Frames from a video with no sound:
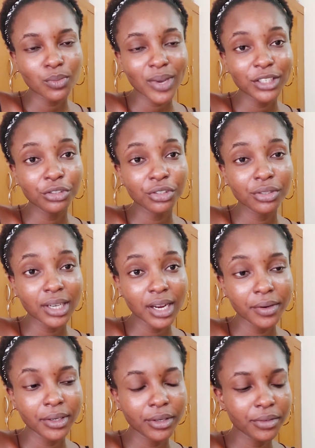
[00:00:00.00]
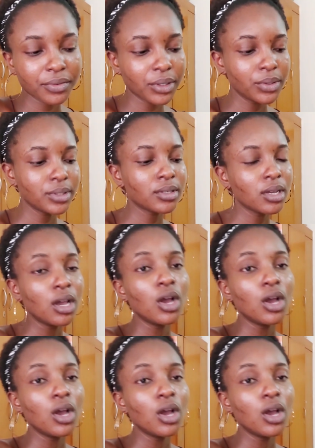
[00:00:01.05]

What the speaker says: why you shouldn't carry a lot of clothes,